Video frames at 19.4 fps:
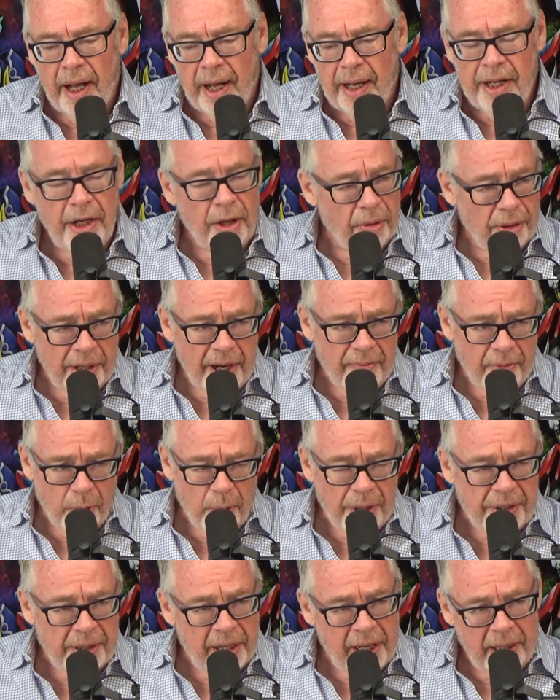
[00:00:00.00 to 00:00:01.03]
he only ever
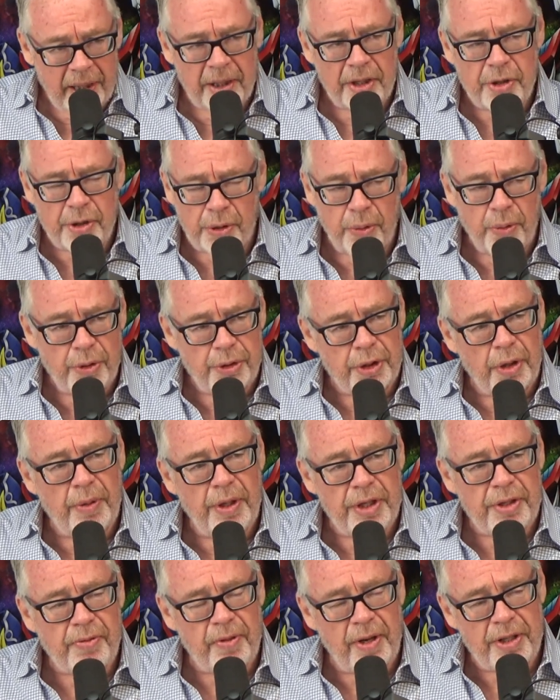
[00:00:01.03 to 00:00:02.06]
went to English school, so
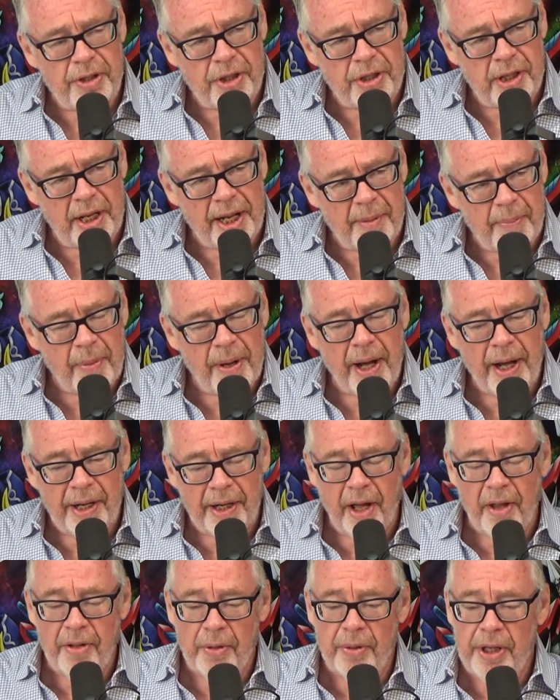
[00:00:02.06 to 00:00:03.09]
his French is like mine,
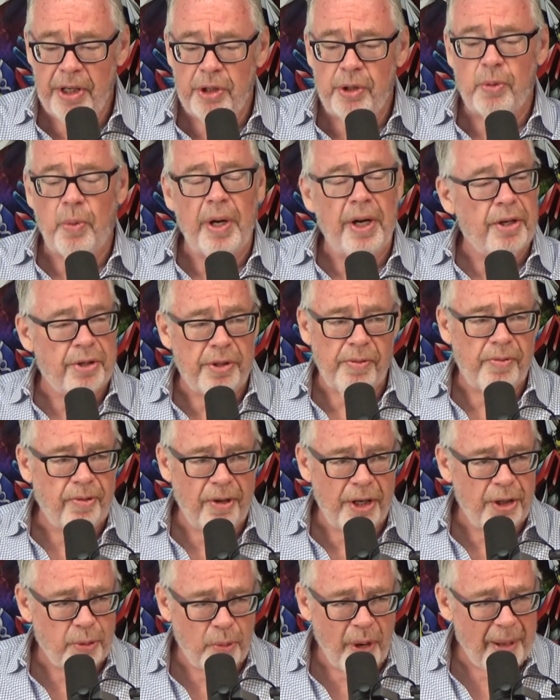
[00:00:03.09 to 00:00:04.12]
although he swears in
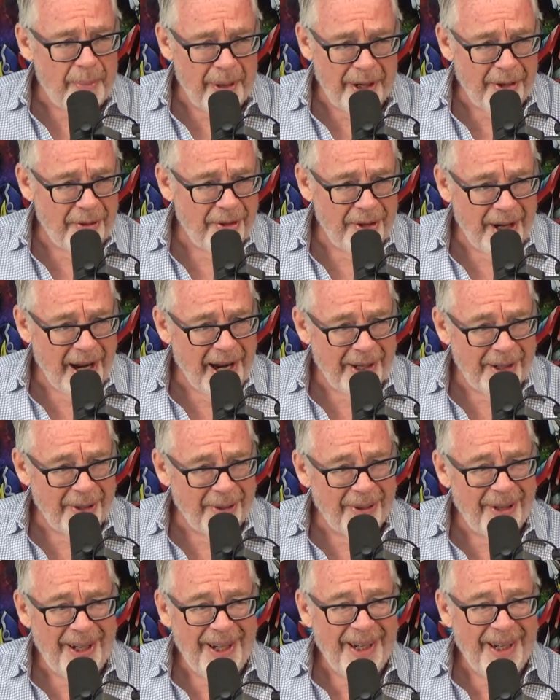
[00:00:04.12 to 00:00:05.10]
French way better than I do.